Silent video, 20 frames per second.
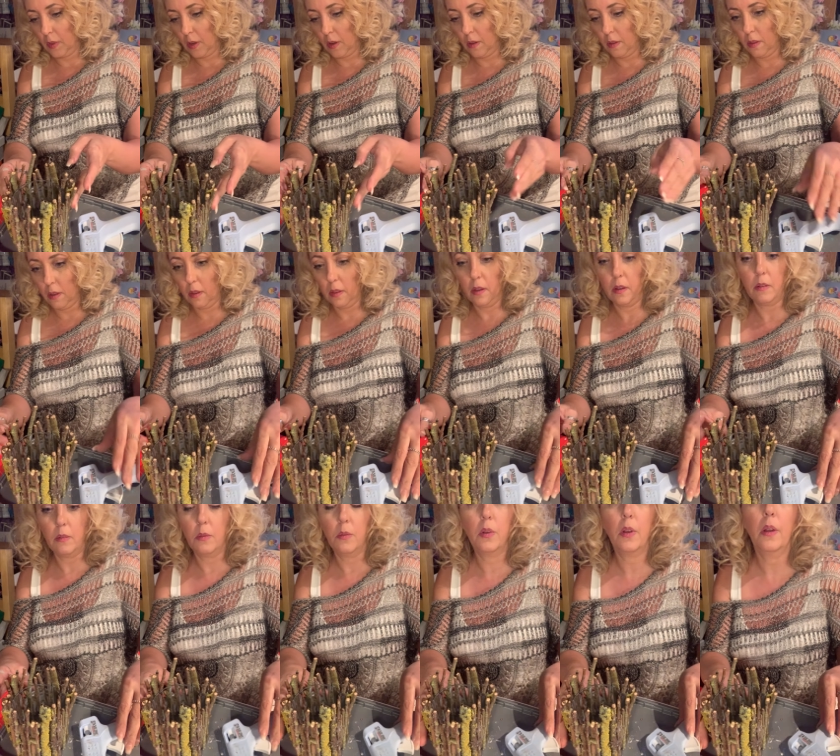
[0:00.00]
I think that
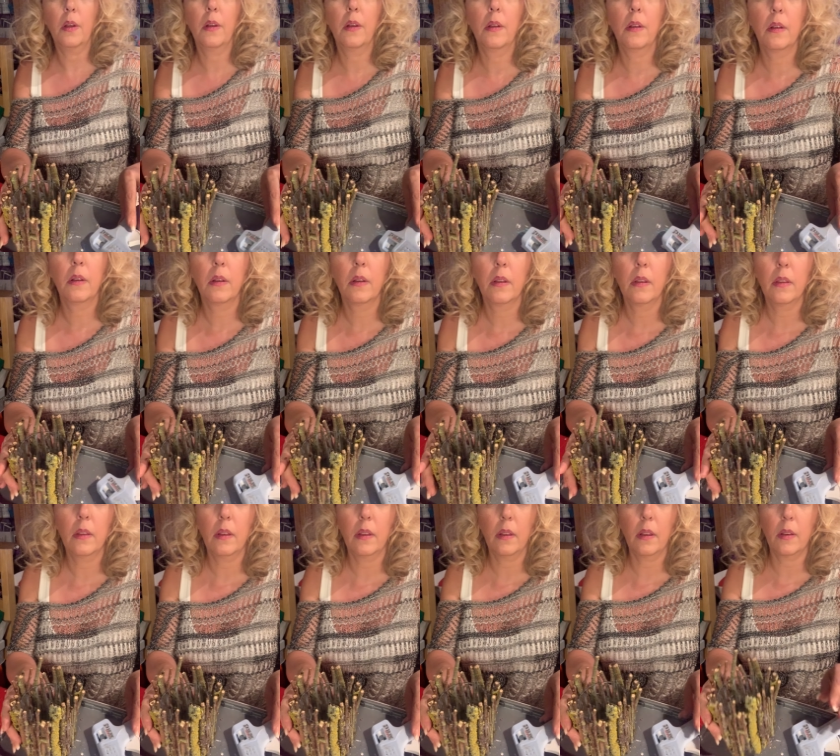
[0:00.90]
will do. I
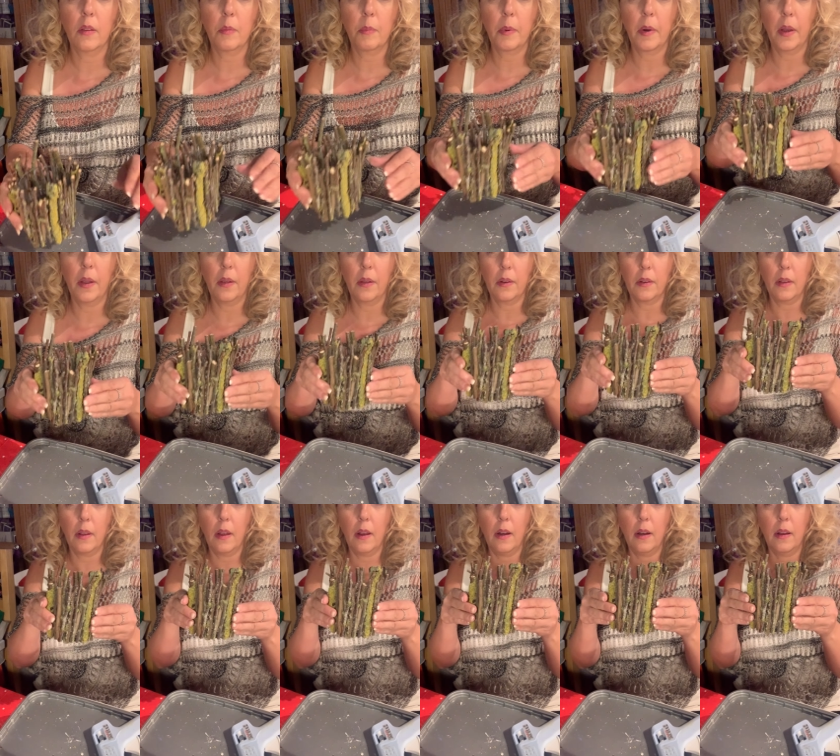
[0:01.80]
think that's pretty good
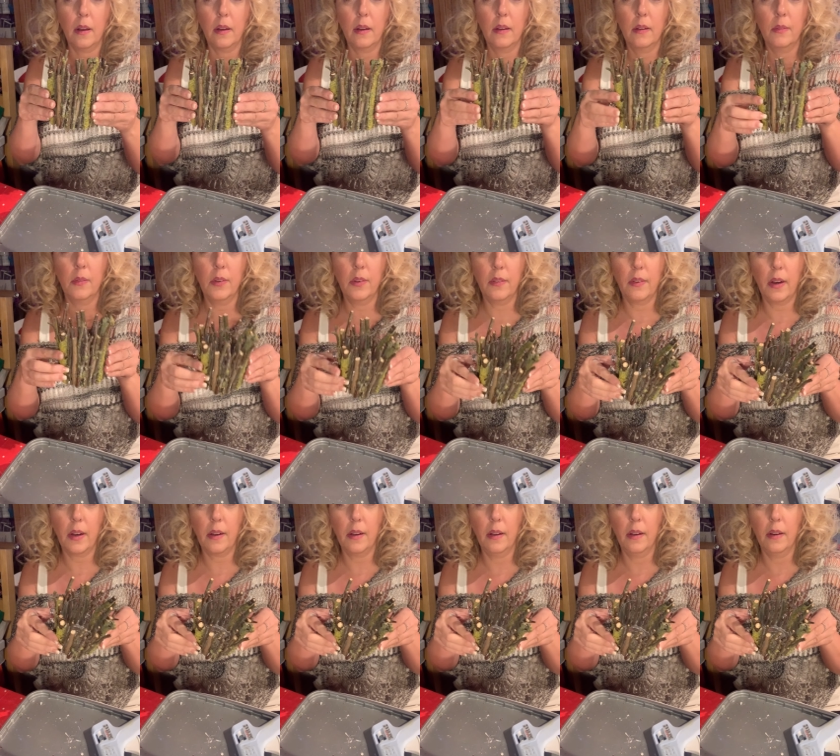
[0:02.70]
there, look. What do you
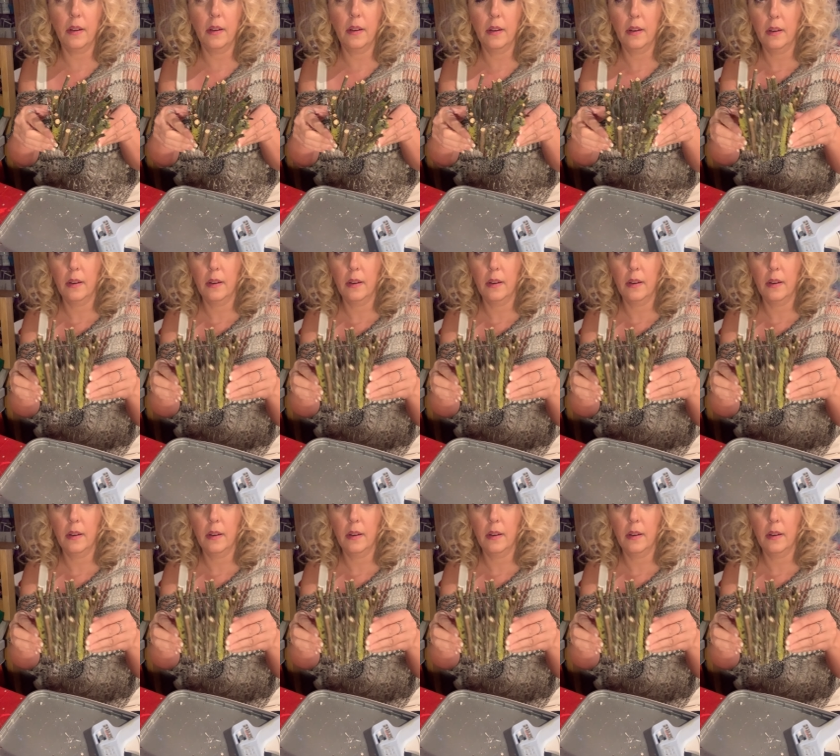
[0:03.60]
reckon?